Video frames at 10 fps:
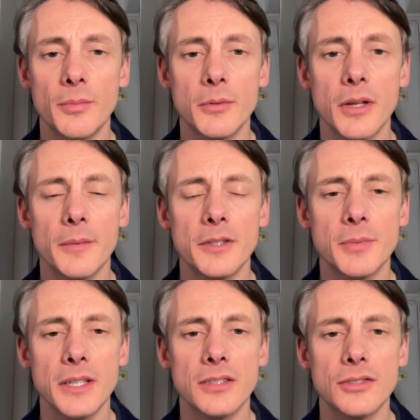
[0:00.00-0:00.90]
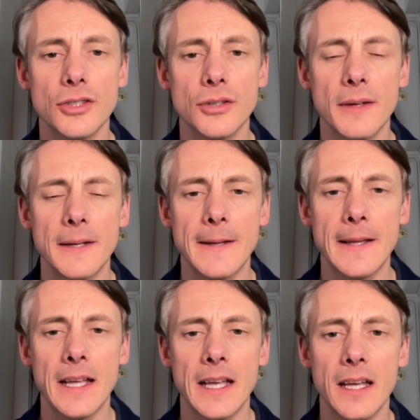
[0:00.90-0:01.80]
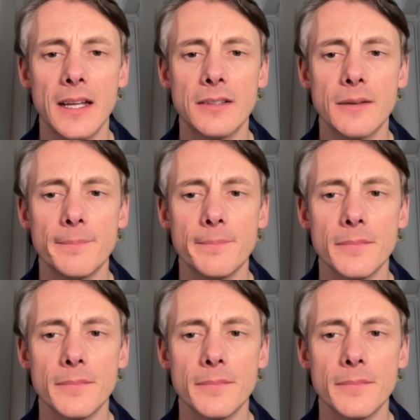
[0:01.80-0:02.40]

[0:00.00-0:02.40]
with people that I've been speaking to. And